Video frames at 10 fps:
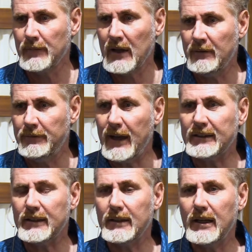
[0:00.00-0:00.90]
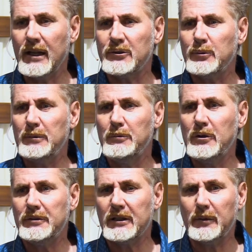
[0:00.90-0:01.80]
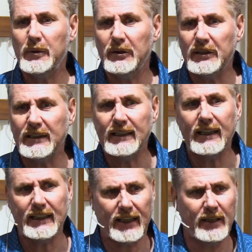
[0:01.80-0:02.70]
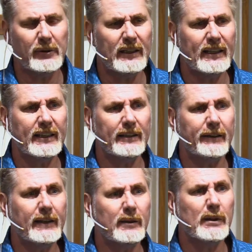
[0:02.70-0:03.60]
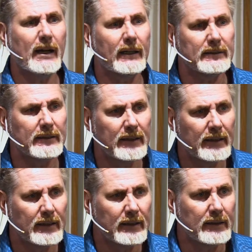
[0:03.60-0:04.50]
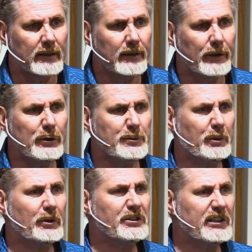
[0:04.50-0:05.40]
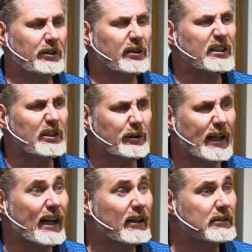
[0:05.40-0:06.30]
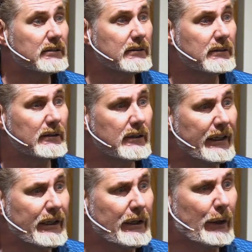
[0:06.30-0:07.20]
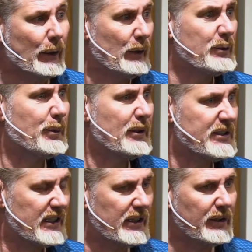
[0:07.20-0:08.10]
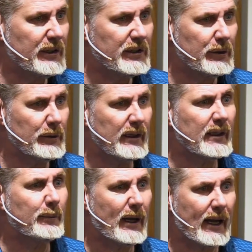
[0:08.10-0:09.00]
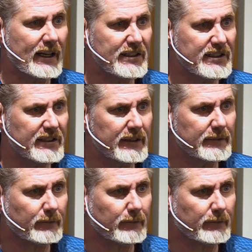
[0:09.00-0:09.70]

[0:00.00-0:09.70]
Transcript: In fact, as we move to communion today, I'd really like you to think about who's persecuting you now or who's persecuted you in the past.